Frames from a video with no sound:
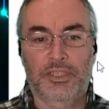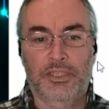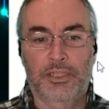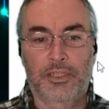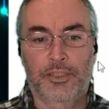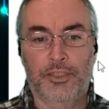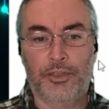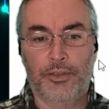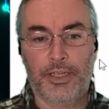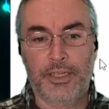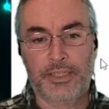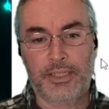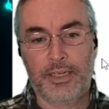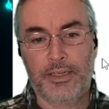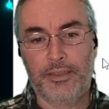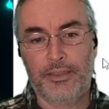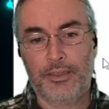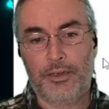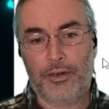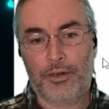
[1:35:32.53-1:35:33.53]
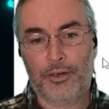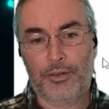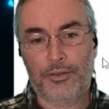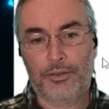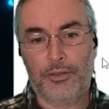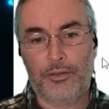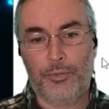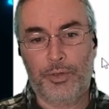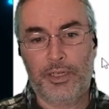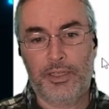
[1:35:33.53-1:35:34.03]
So they say in the
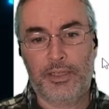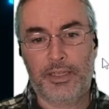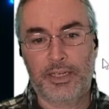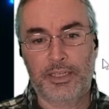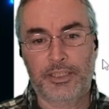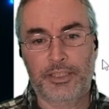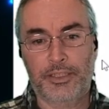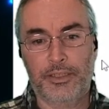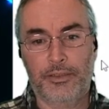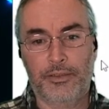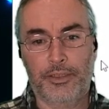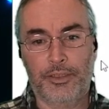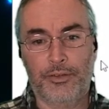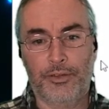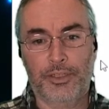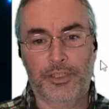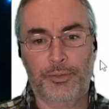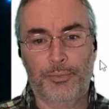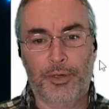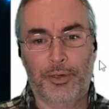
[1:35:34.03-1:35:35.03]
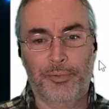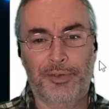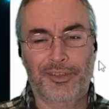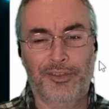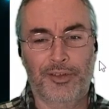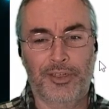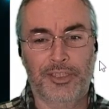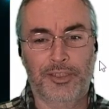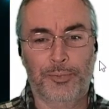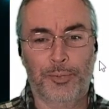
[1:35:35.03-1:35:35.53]
article, well, last year, the U.S. Department of
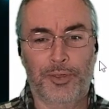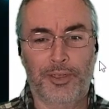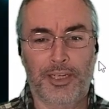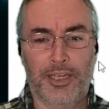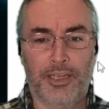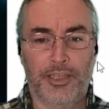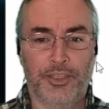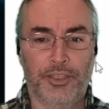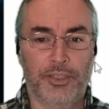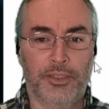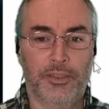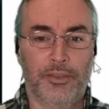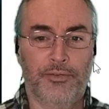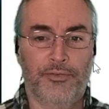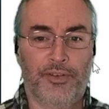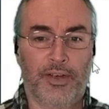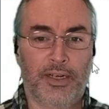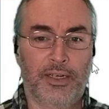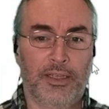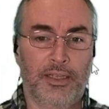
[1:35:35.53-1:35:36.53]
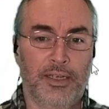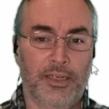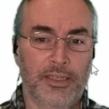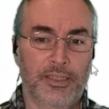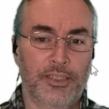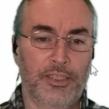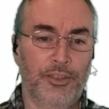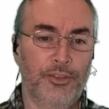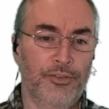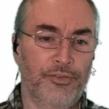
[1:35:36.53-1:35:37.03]
Transportation
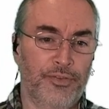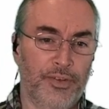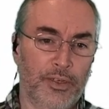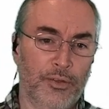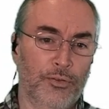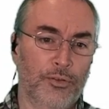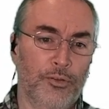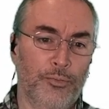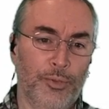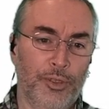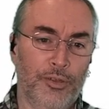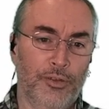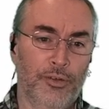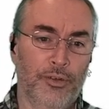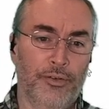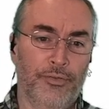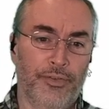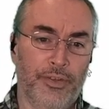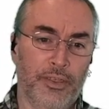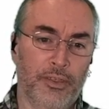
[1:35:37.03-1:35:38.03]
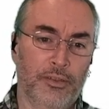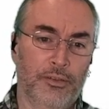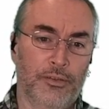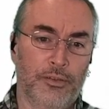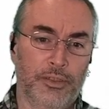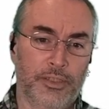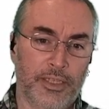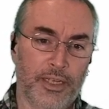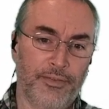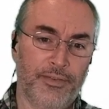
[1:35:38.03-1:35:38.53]
finalized a new federal motor vehicle
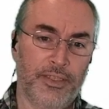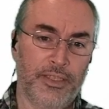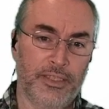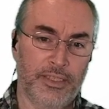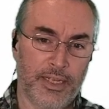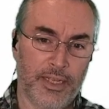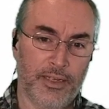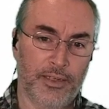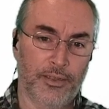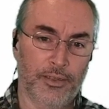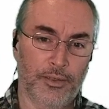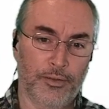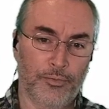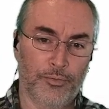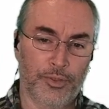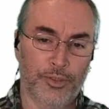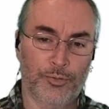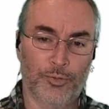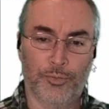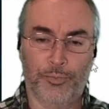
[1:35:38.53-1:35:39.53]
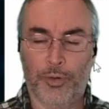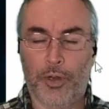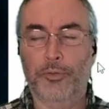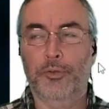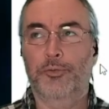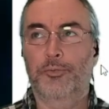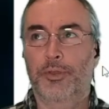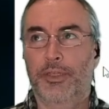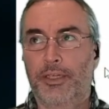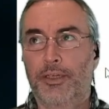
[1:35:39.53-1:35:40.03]
safety standard, which will
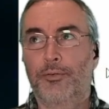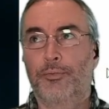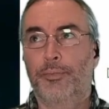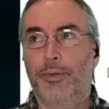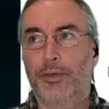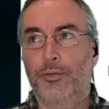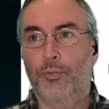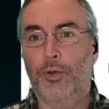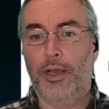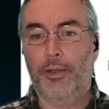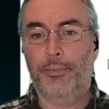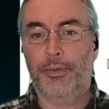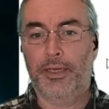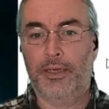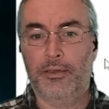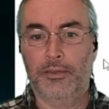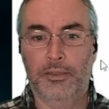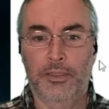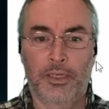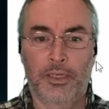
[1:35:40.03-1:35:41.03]
probably be wiped out